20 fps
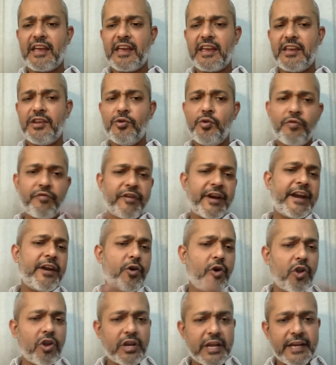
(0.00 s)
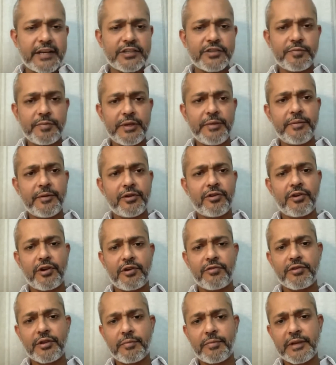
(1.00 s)
You will find all kinds of people
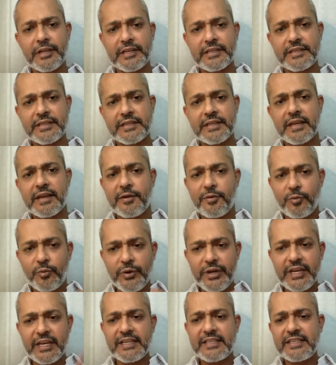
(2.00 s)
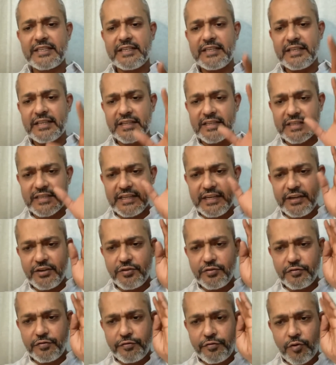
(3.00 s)
around the place. We as Indians need
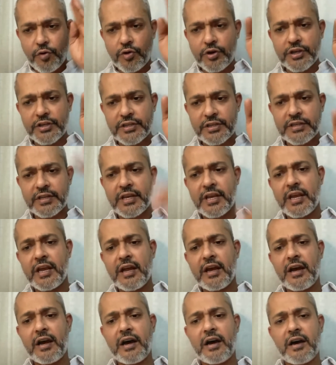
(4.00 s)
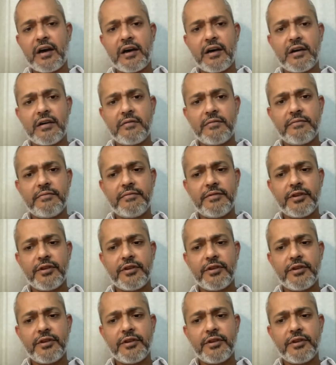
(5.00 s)
to focus, on